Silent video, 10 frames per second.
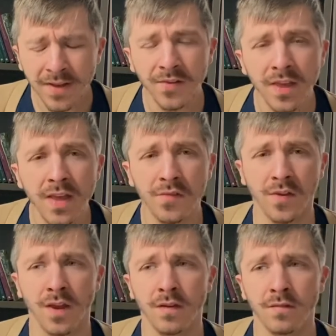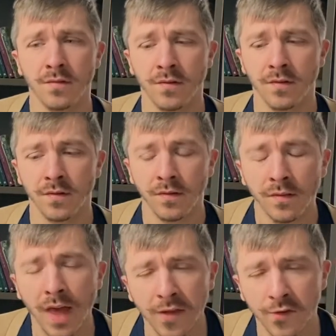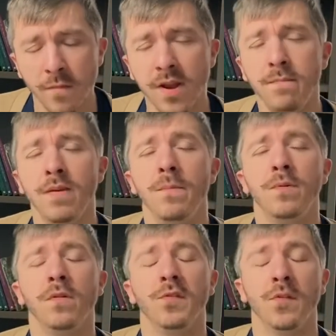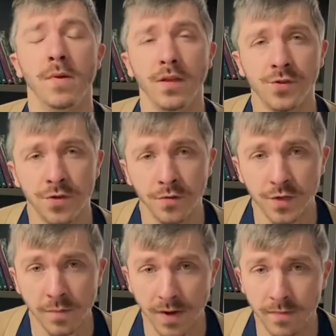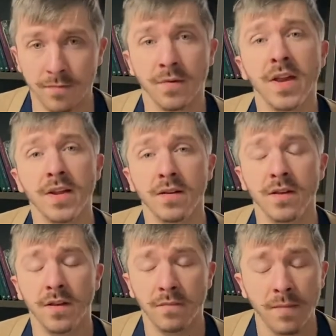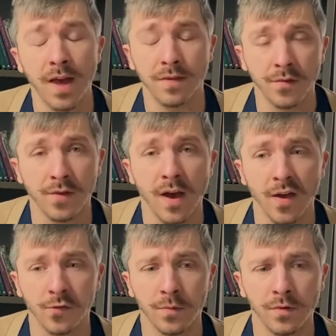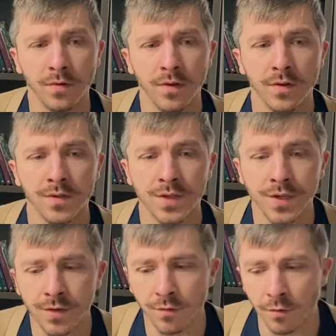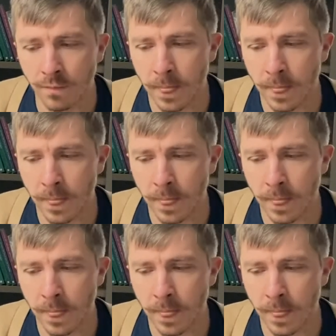is easy like so many people, so many Jews who might have been reading Matthew's gospel, to